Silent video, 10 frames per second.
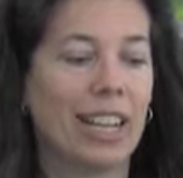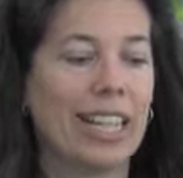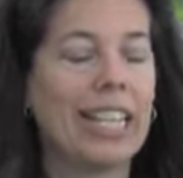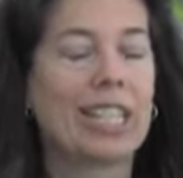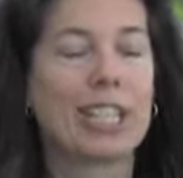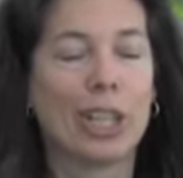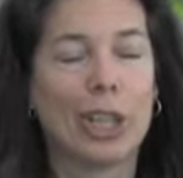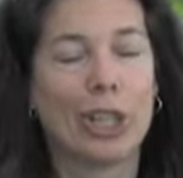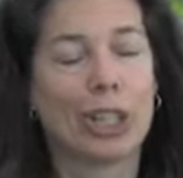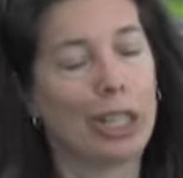I needed to
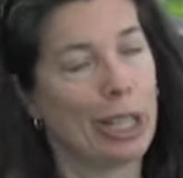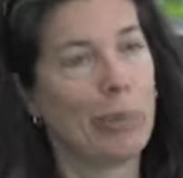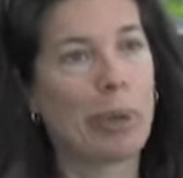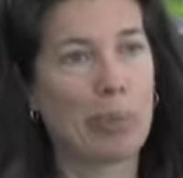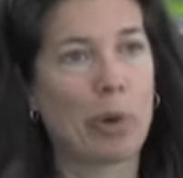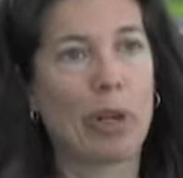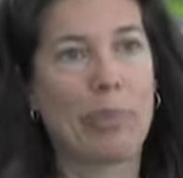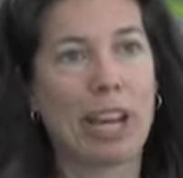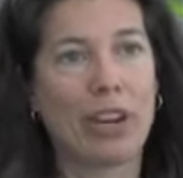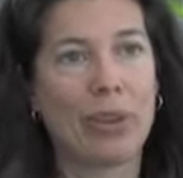learn a little bit more
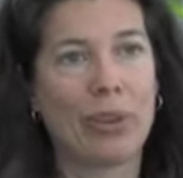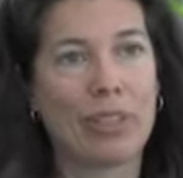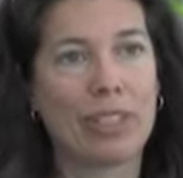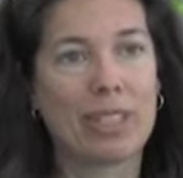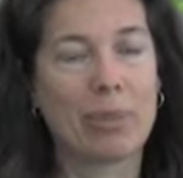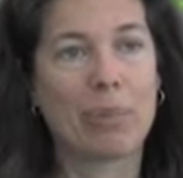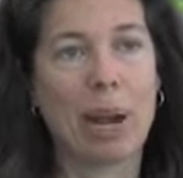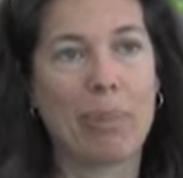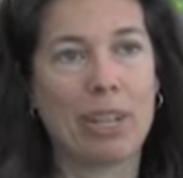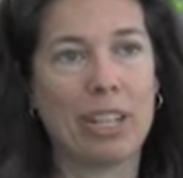about
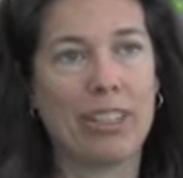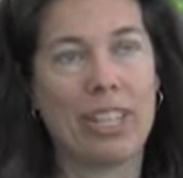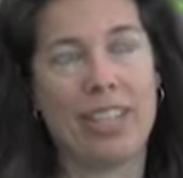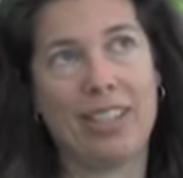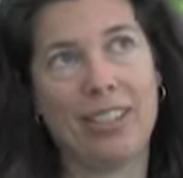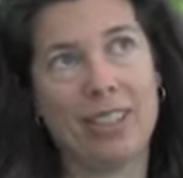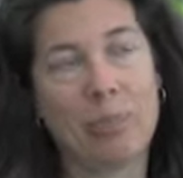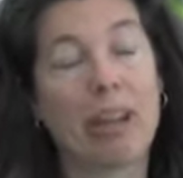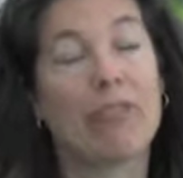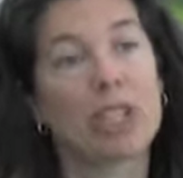the
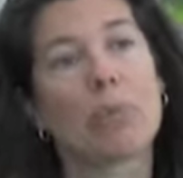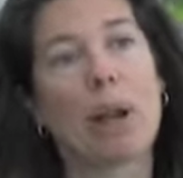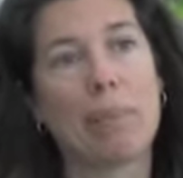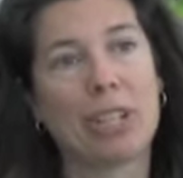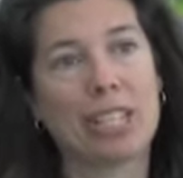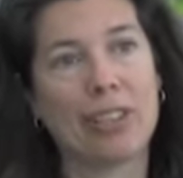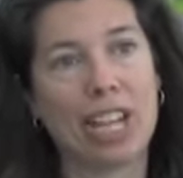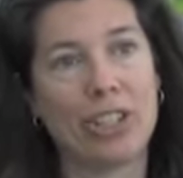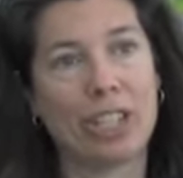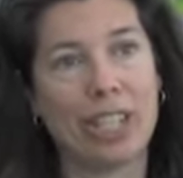beneficial properties of
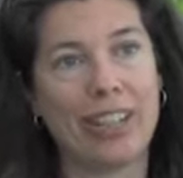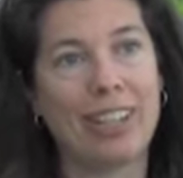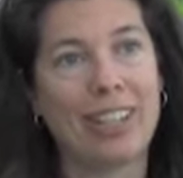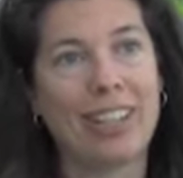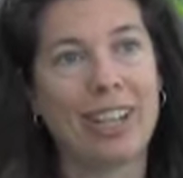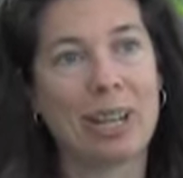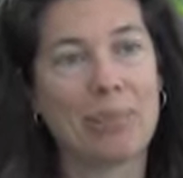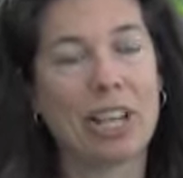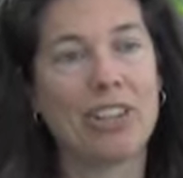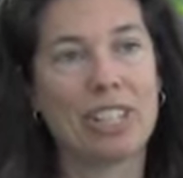hydrogen
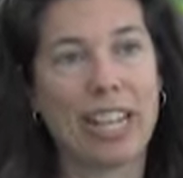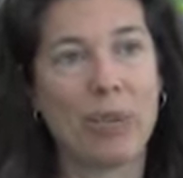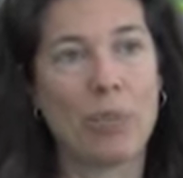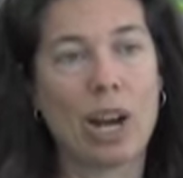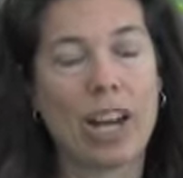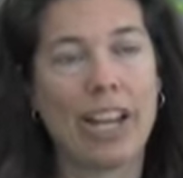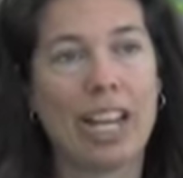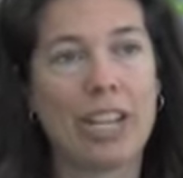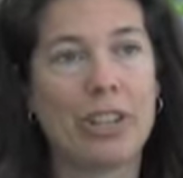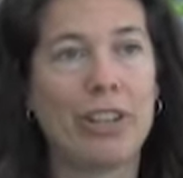to understand why
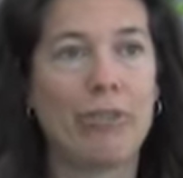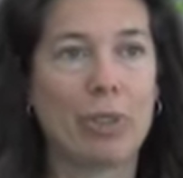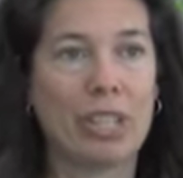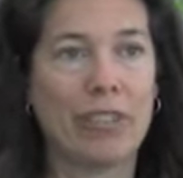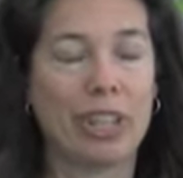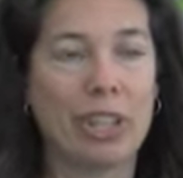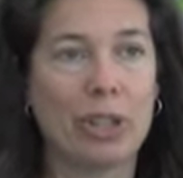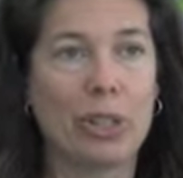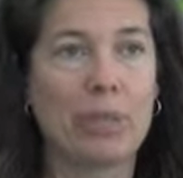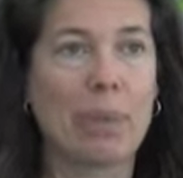hydrogen fuel cell
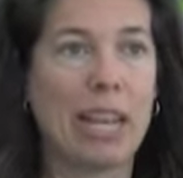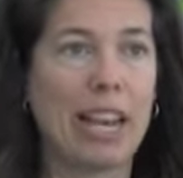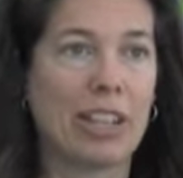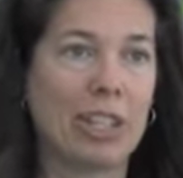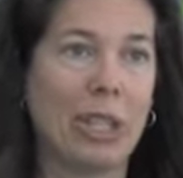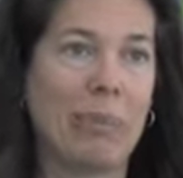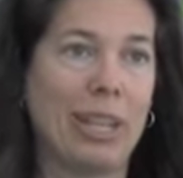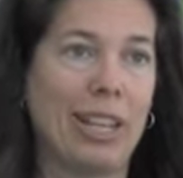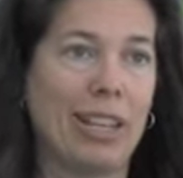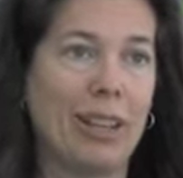vehicles might actually
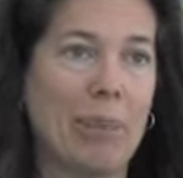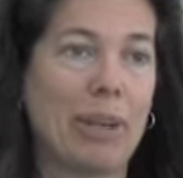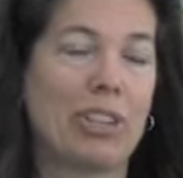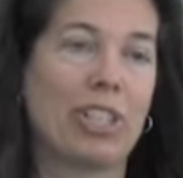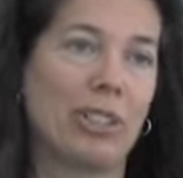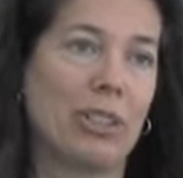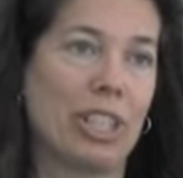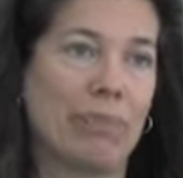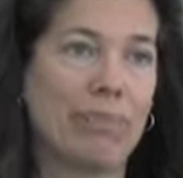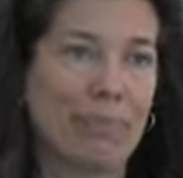be a better
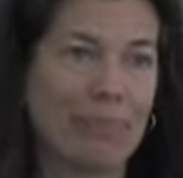solution.